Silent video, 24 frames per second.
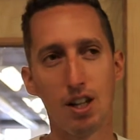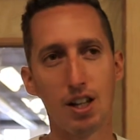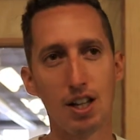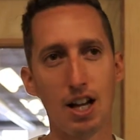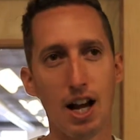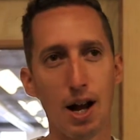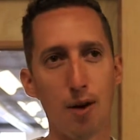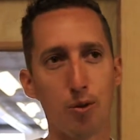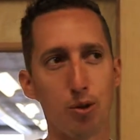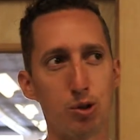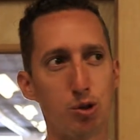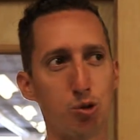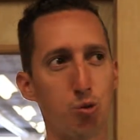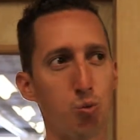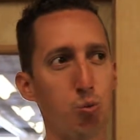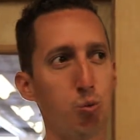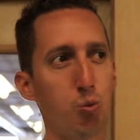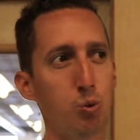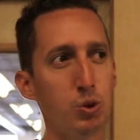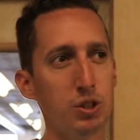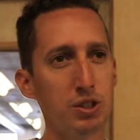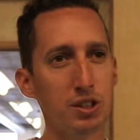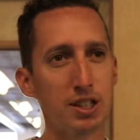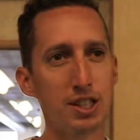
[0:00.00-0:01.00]
I was
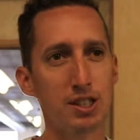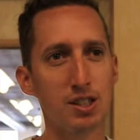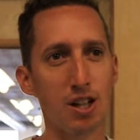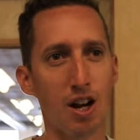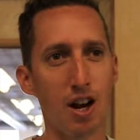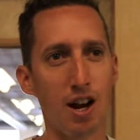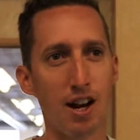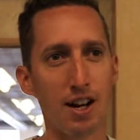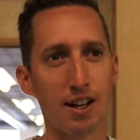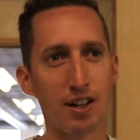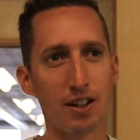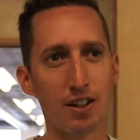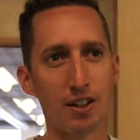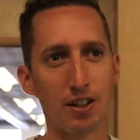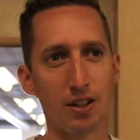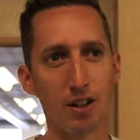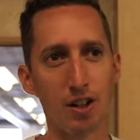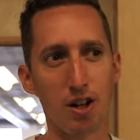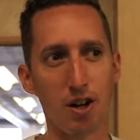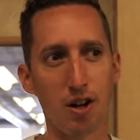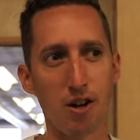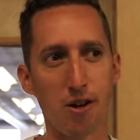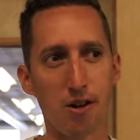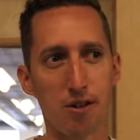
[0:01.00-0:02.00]
really tired
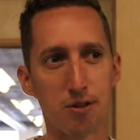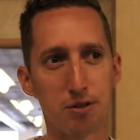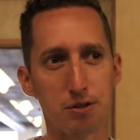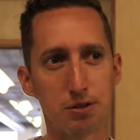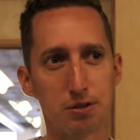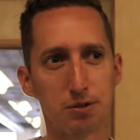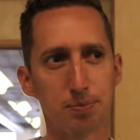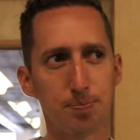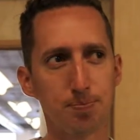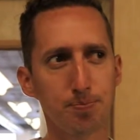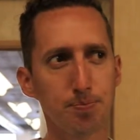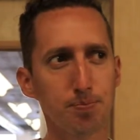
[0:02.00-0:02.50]
of